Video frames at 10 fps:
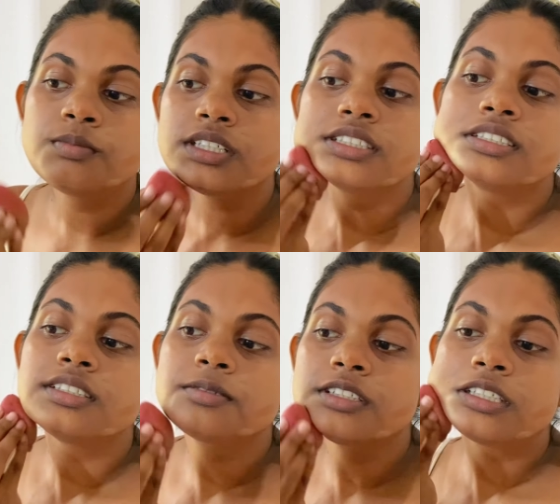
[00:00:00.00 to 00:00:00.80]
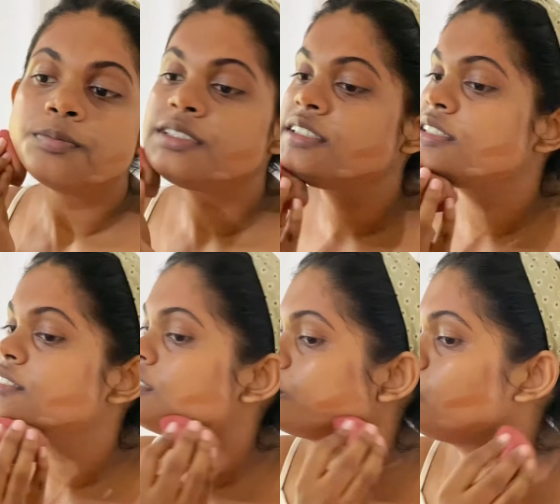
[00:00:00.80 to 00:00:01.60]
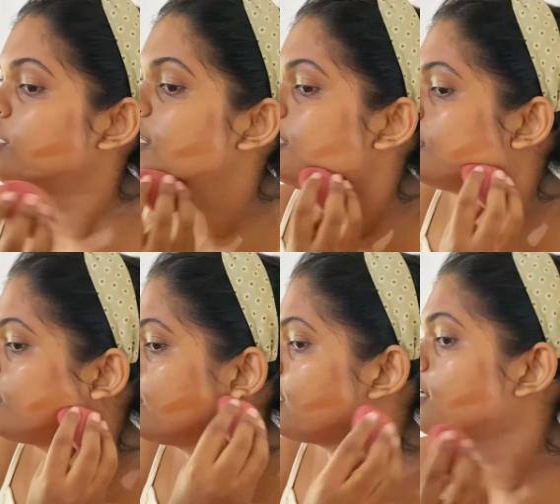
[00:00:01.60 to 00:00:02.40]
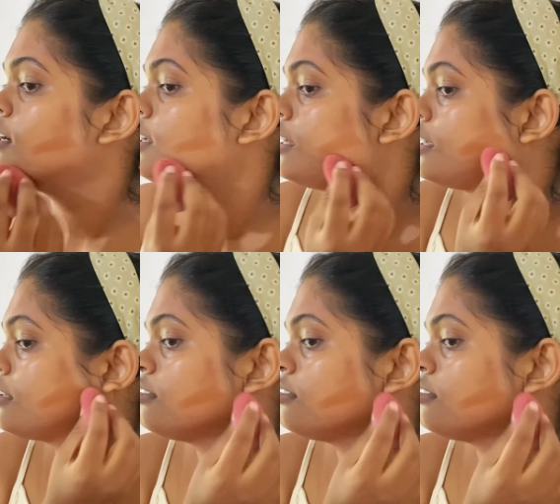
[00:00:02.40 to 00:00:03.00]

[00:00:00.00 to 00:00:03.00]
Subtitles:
But still keep learning. The only thing that I can't get